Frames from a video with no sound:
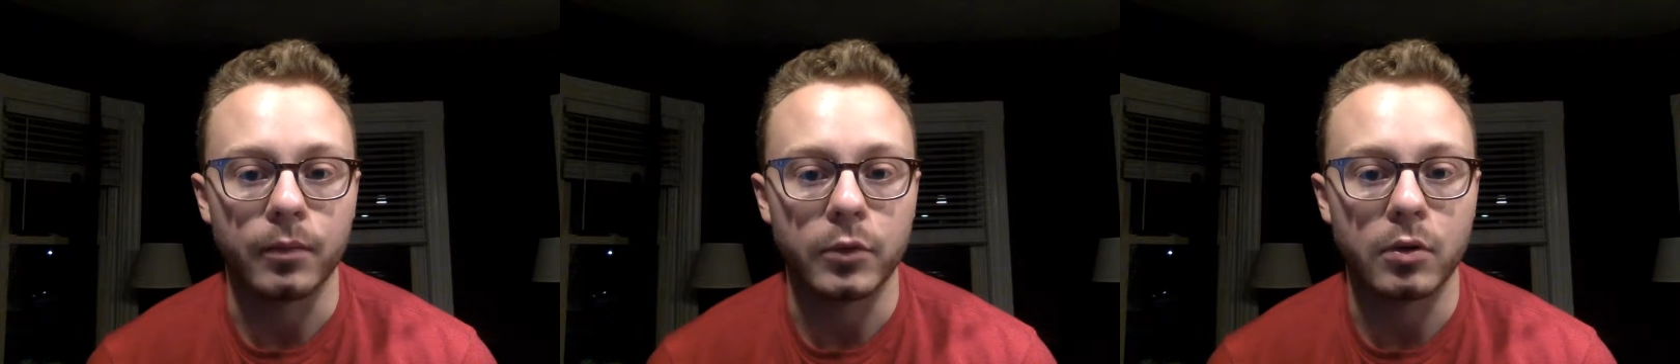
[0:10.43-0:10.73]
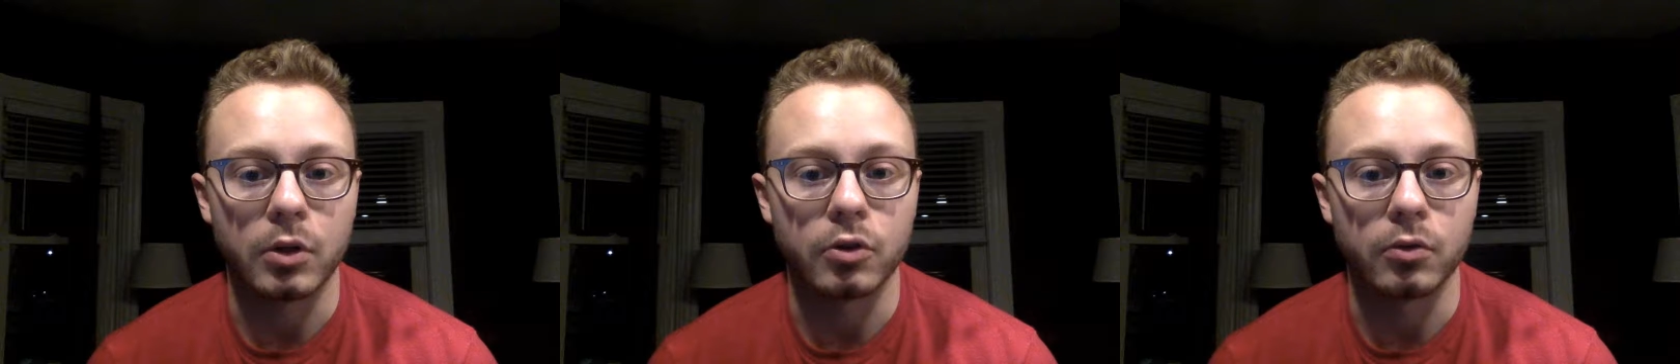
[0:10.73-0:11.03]
So
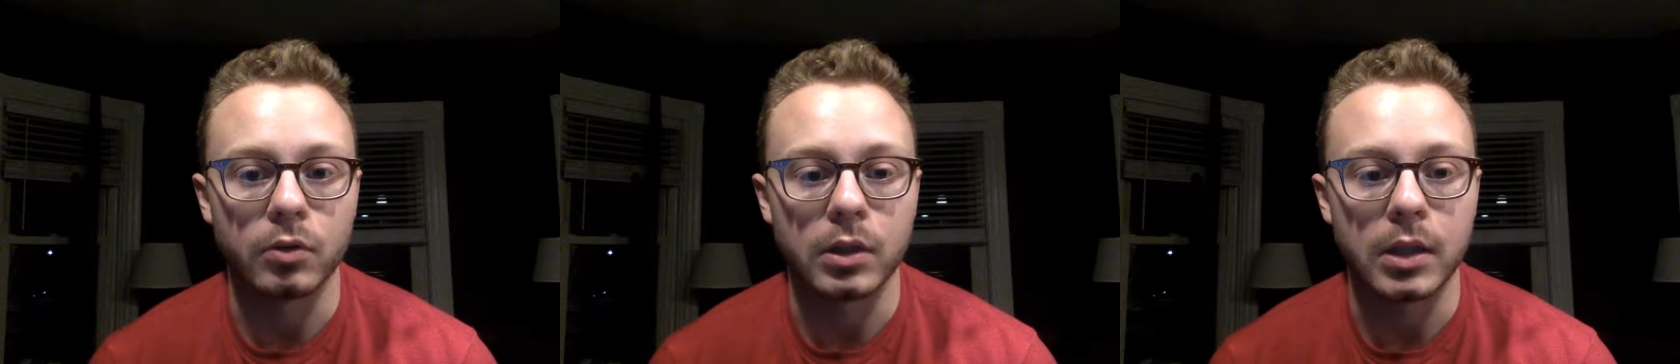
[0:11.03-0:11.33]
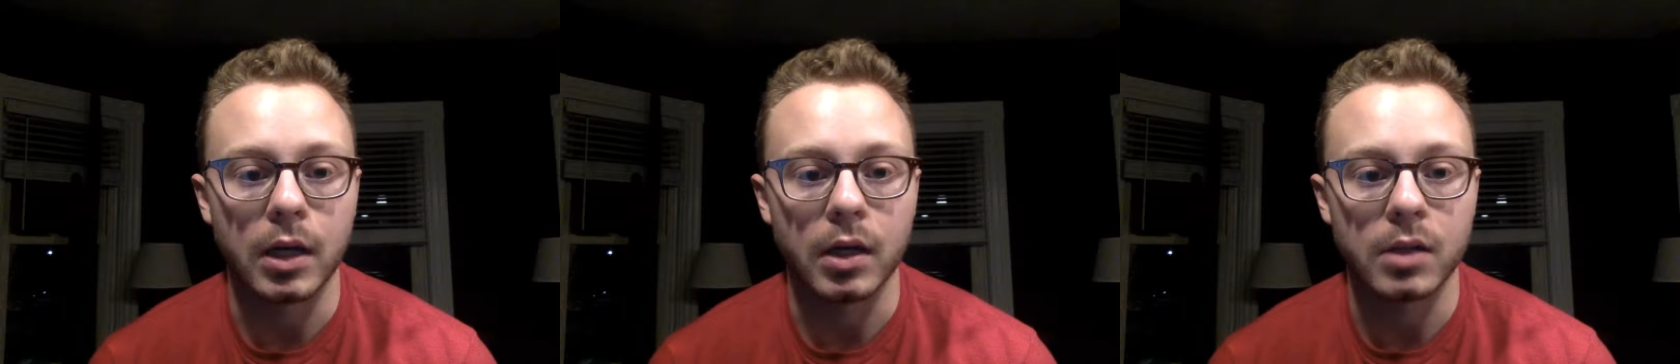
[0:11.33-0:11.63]
I chose a
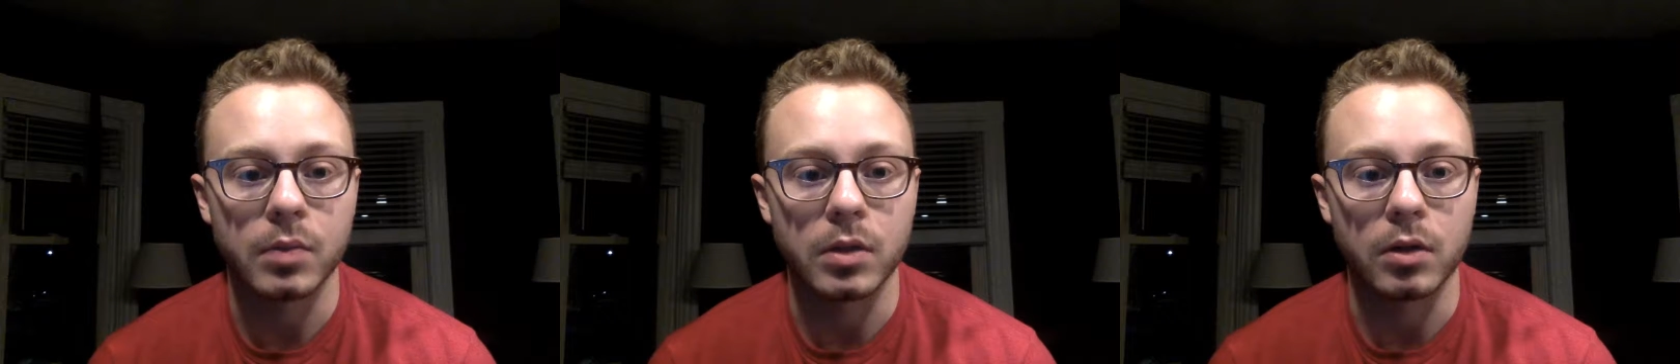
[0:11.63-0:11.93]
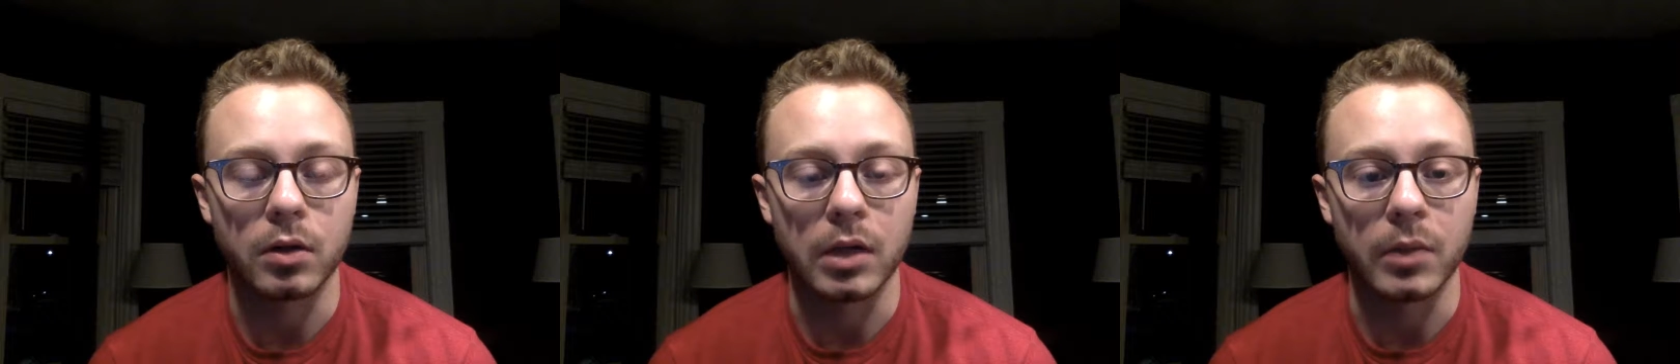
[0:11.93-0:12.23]
TEDx
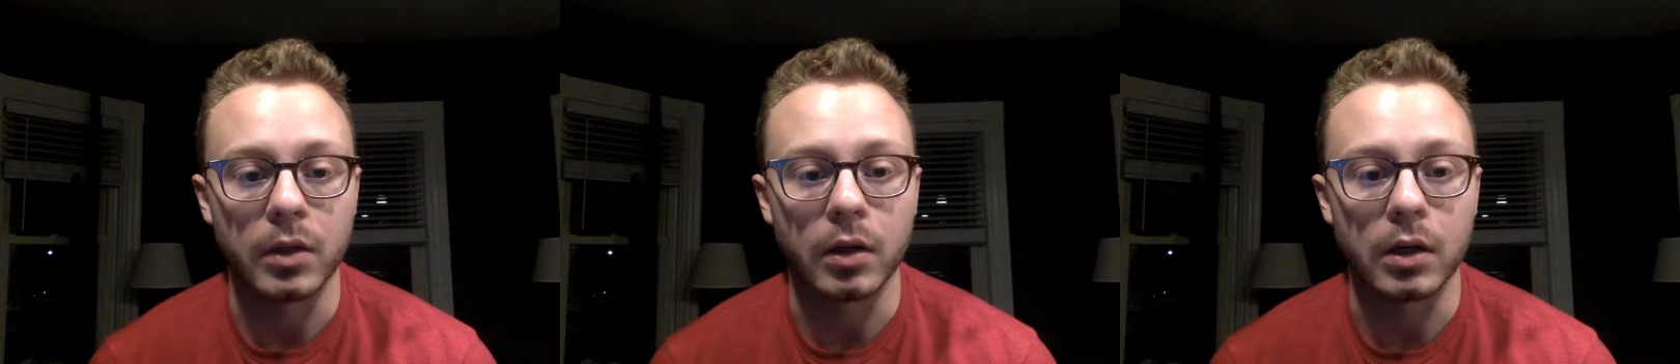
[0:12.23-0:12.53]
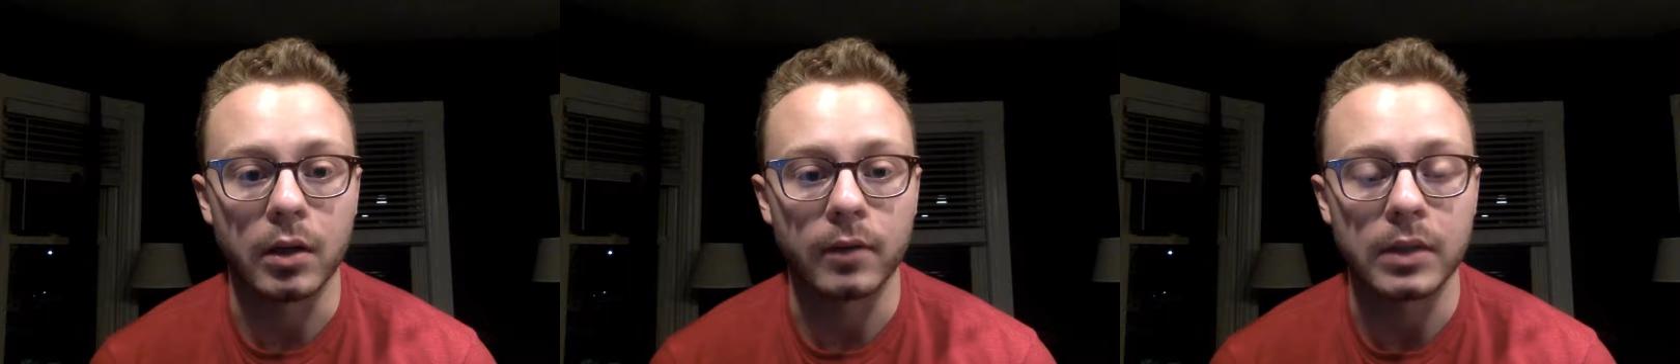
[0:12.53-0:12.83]
speaker, Amy
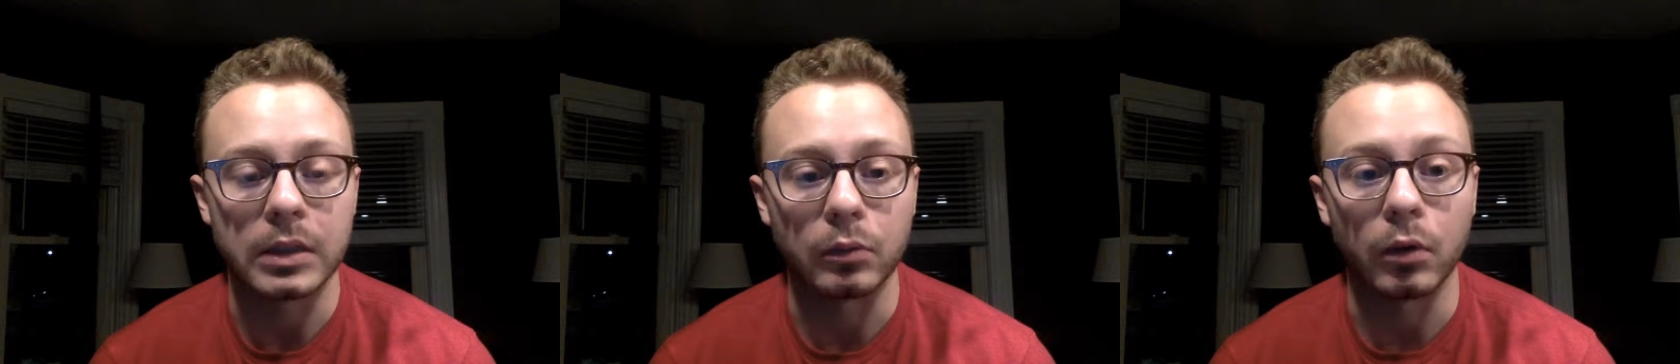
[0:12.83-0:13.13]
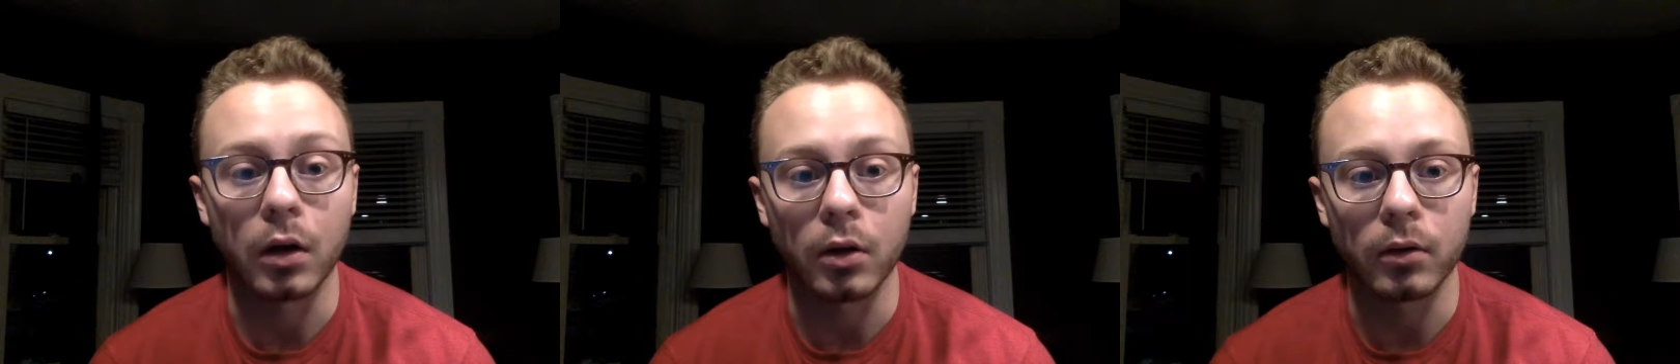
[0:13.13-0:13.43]
Cuddy. I've seen
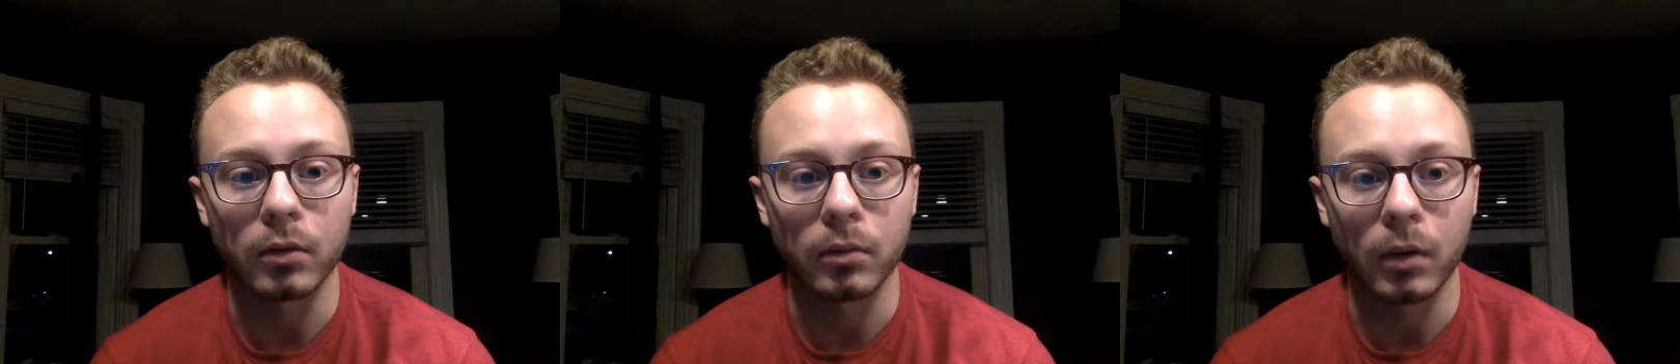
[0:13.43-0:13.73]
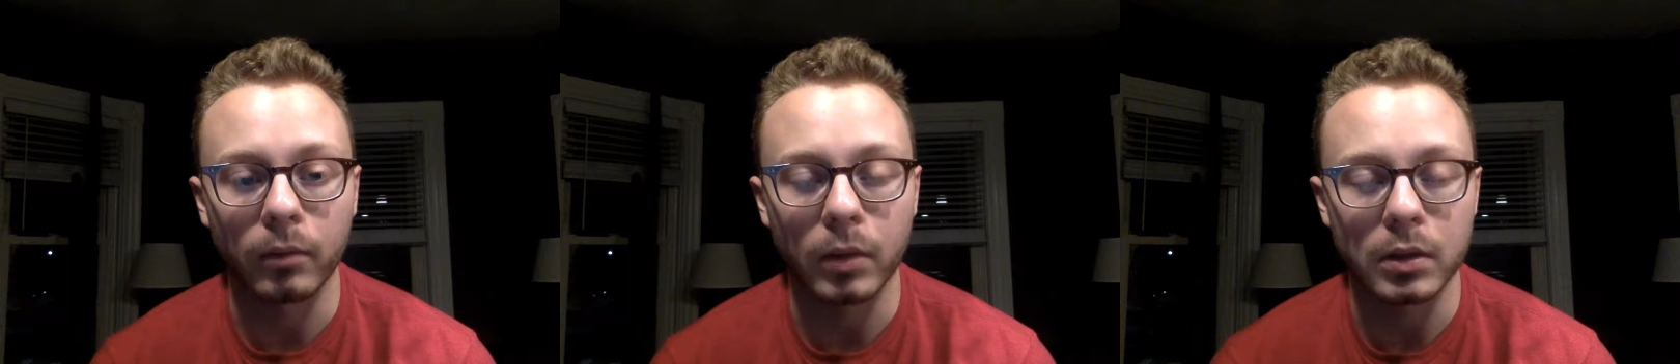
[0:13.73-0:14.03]
one other
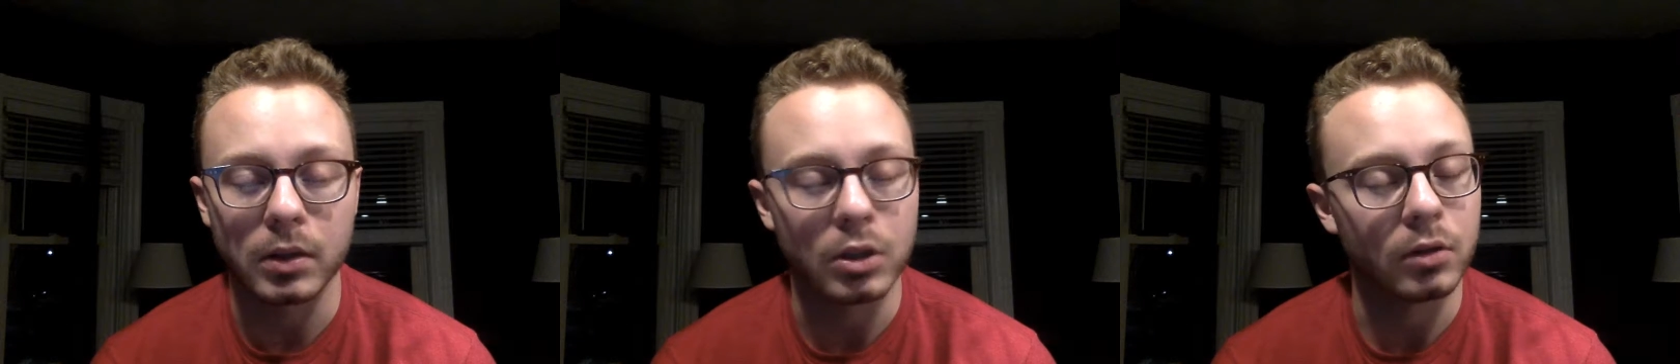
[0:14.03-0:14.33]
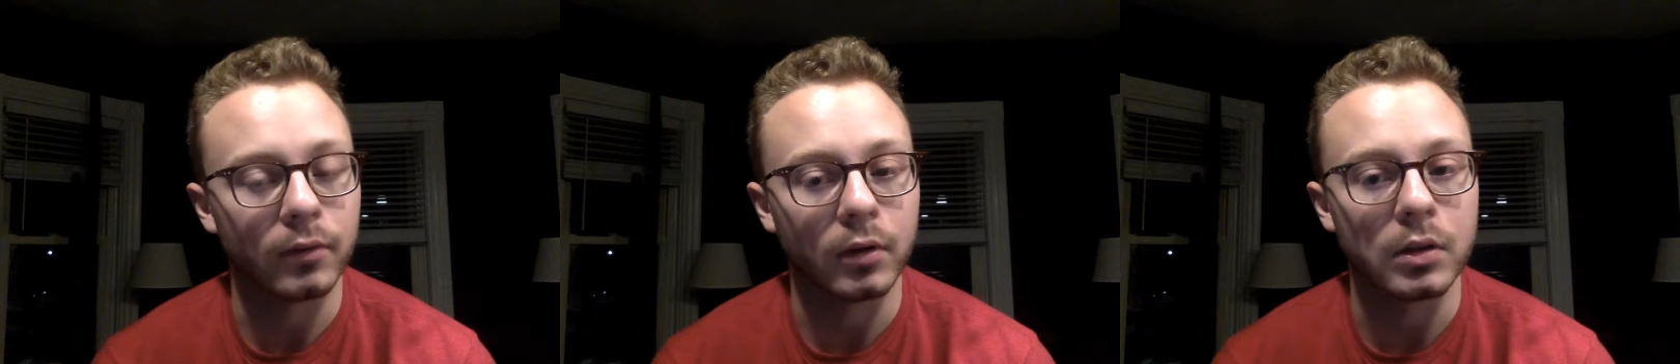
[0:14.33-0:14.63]
presentation
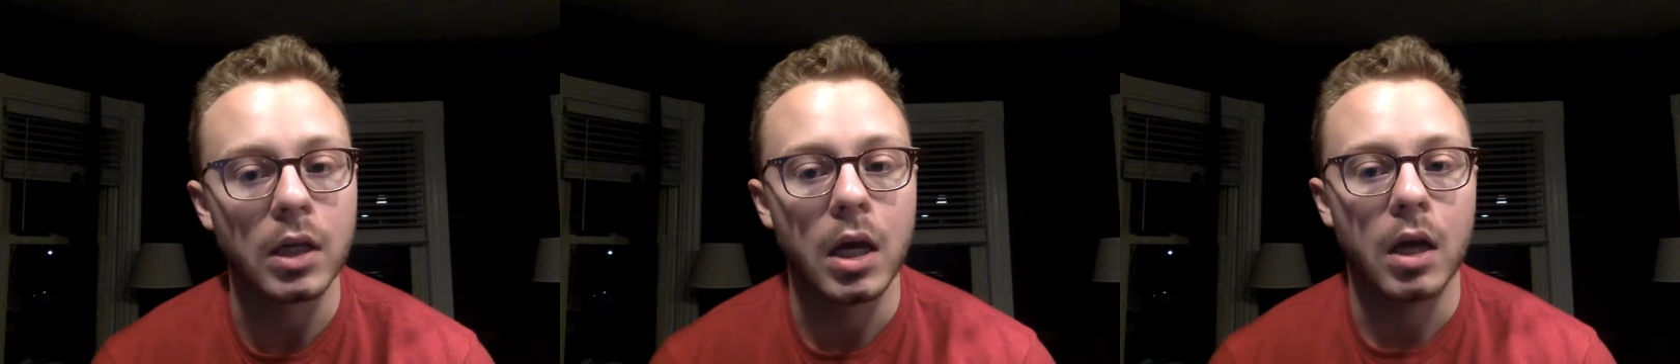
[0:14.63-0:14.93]
of hers.